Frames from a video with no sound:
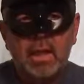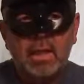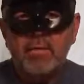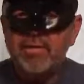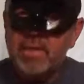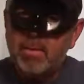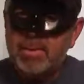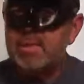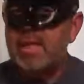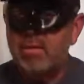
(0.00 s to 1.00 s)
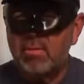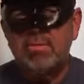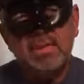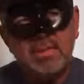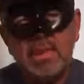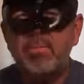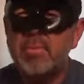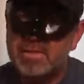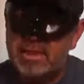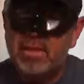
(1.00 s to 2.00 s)
And we found out months later, or a couple
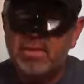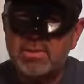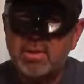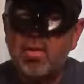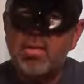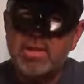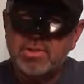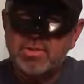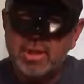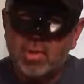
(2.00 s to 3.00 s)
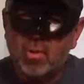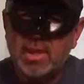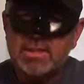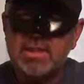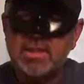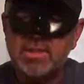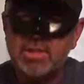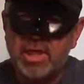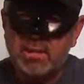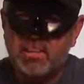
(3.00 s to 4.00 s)
months later, because the coroner has to do an inquest. He has to
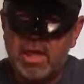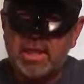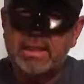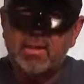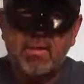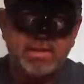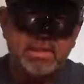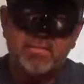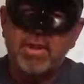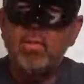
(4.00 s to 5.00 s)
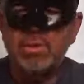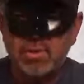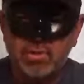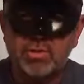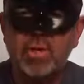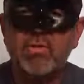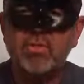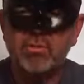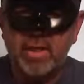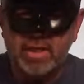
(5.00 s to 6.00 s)
check the body and all that stuff. That it was a drunk
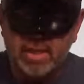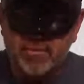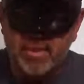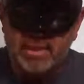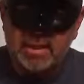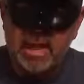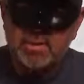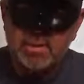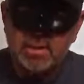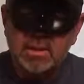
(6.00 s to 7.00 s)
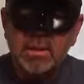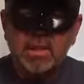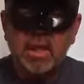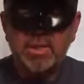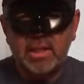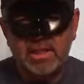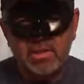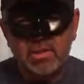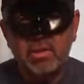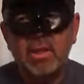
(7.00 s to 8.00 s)
driver. They identified the guy was a young
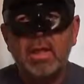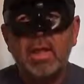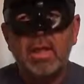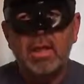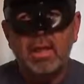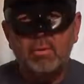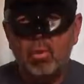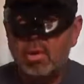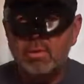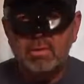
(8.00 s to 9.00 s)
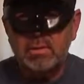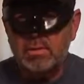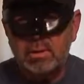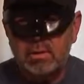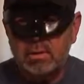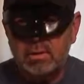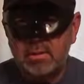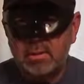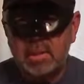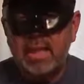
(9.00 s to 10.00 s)
intern, worked
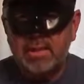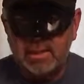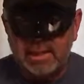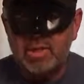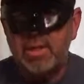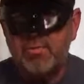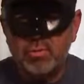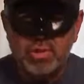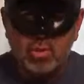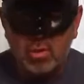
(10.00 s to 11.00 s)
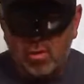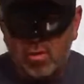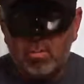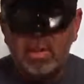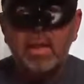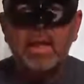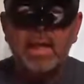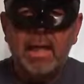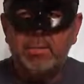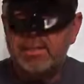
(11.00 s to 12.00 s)
the late shift. He was going home
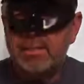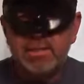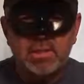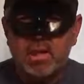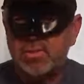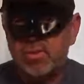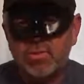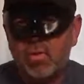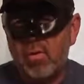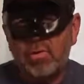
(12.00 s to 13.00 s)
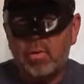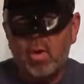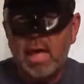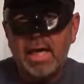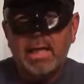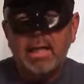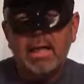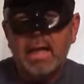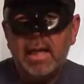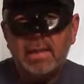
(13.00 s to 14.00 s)
and basically just lost control. They don't know why.
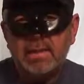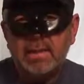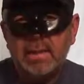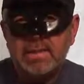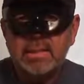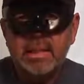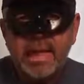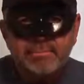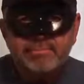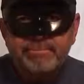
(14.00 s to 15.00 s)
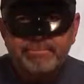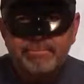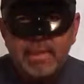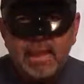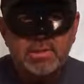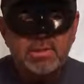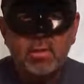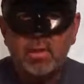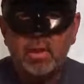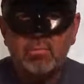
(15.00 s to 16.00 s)
And that's the end of that. And
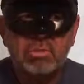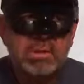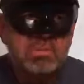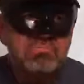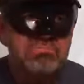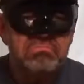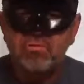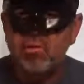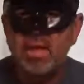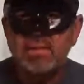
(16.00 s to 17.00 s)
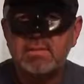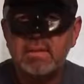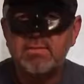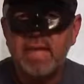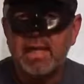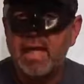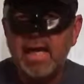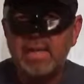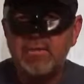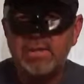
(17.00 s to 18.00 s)
so we just, for us, leaving that
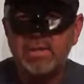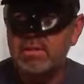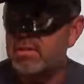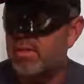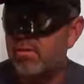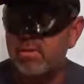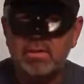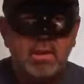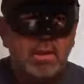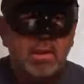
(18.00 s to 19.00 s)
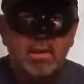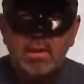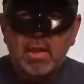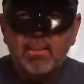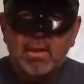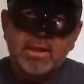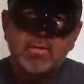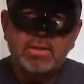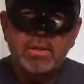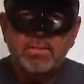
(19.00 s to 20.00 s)
night, we just looked at each other, and our partner had to
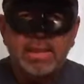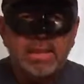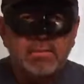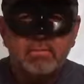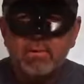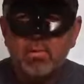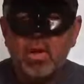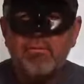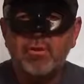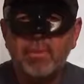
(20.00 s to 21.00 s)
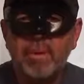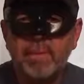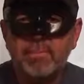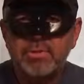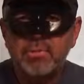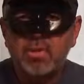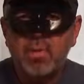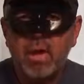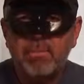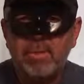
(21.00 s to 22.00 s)
go get something to eat, cool off a little bit, some cold
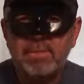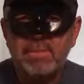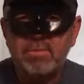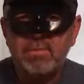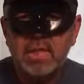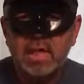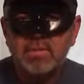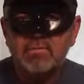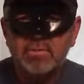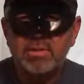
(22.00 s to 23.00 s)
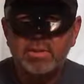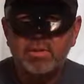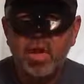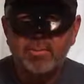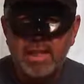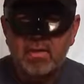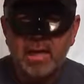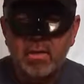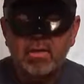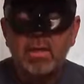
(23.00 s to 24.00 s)
compresses. He was calming down
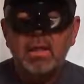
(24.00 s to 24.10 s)
now.